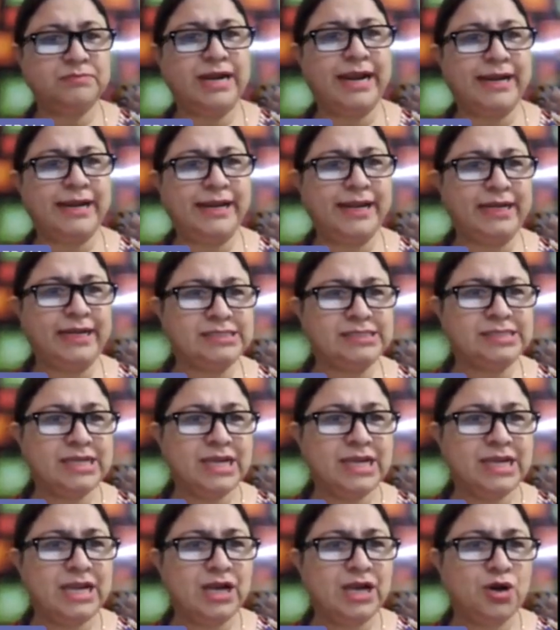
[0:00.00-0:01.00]

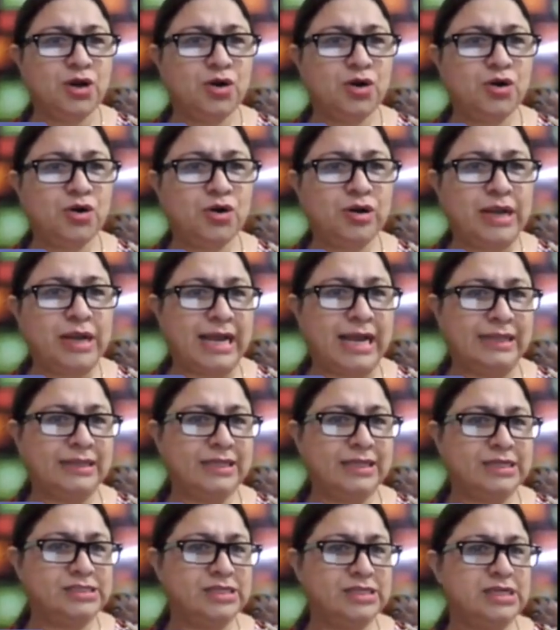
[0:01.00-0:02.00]
headings,
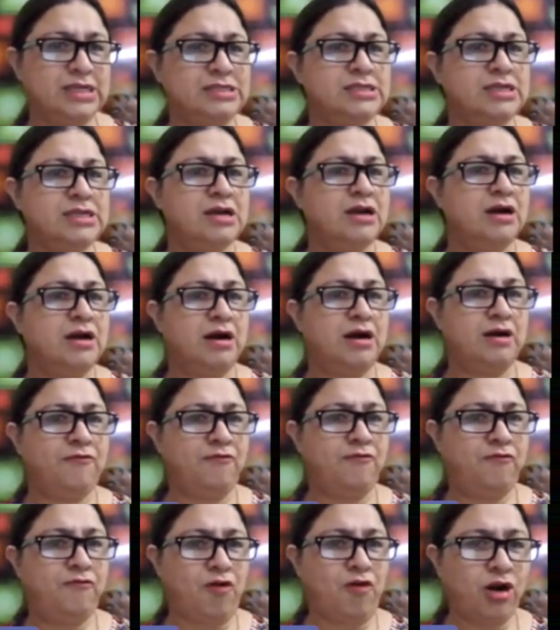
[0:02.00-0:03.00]
and this is
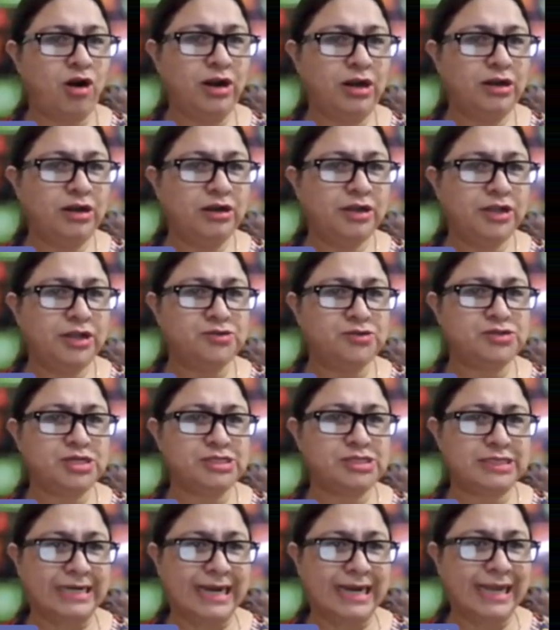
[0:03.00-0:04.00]
a font. You
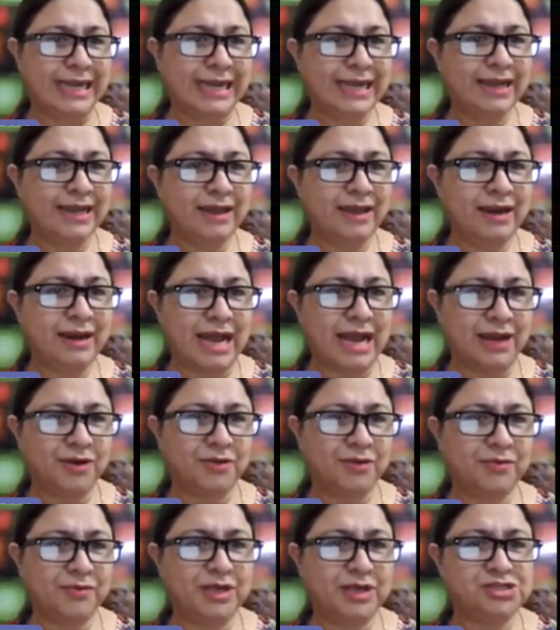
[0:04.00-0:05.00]
just click here
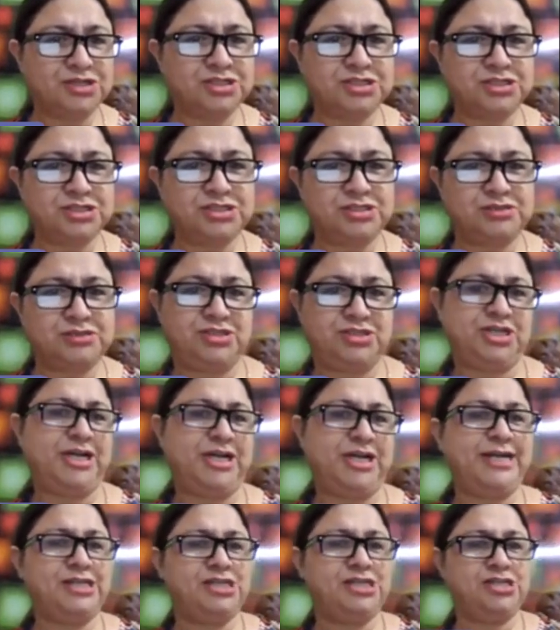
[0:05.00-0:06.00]
and you can
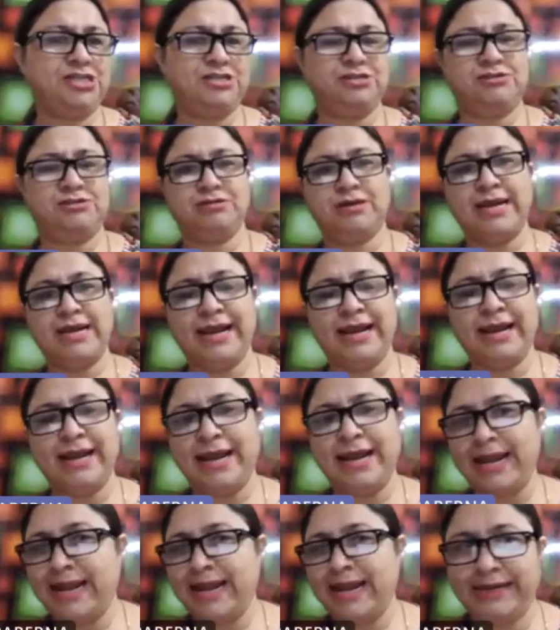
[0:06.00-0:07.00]
change
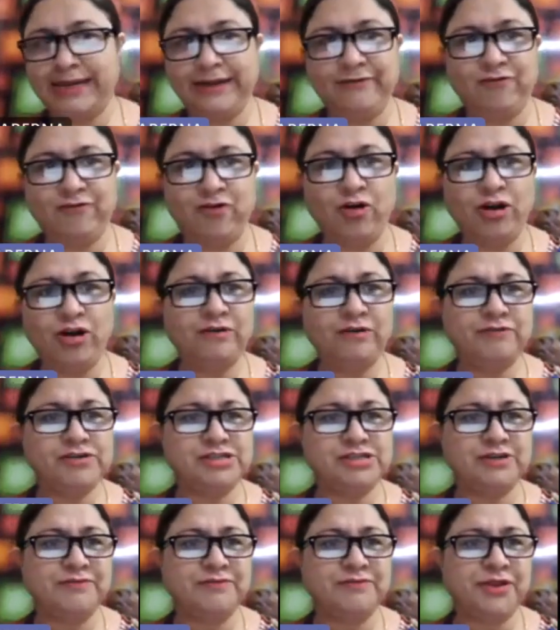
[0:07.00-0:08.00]
any font
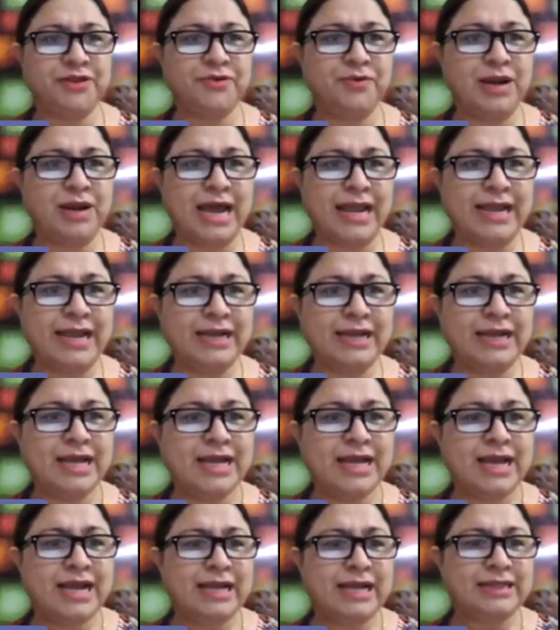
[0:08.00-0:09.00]
whichever you like.
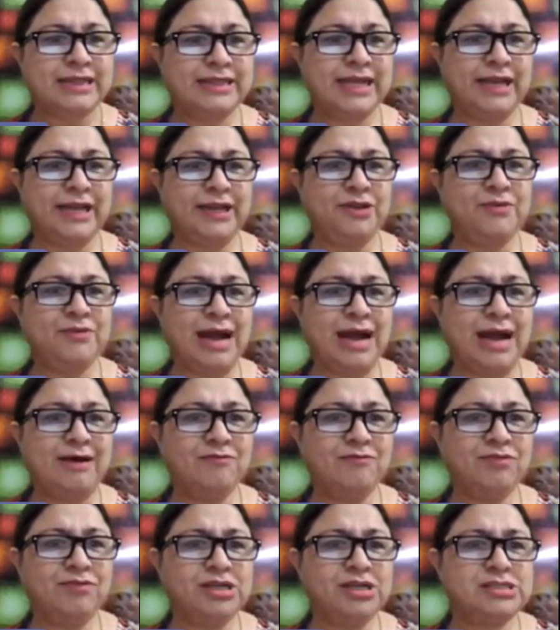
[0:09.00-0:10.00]
Then you
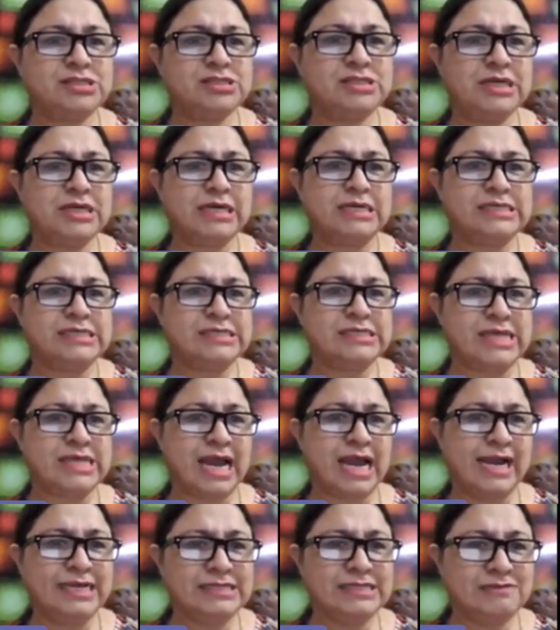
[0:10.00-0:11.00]
have this
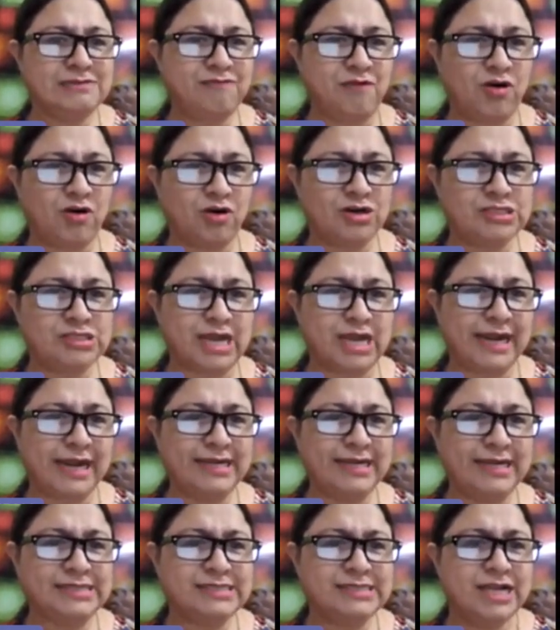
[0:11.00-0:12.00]
size, font
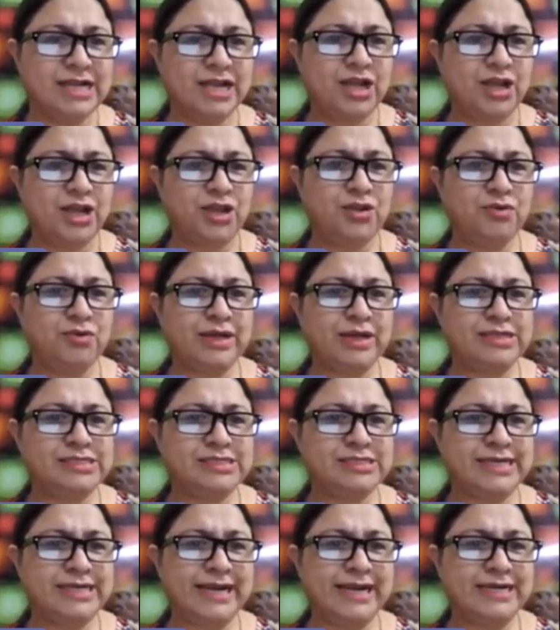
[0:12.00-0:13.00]
size. You
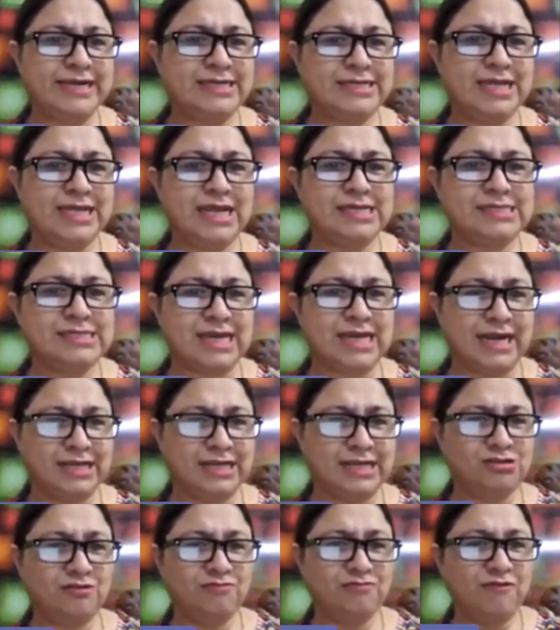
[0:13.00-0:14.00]
can change the
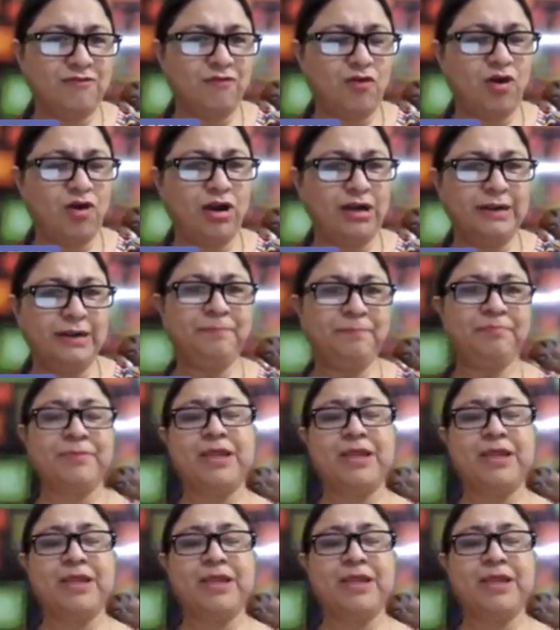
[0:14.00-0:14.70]
size of the font.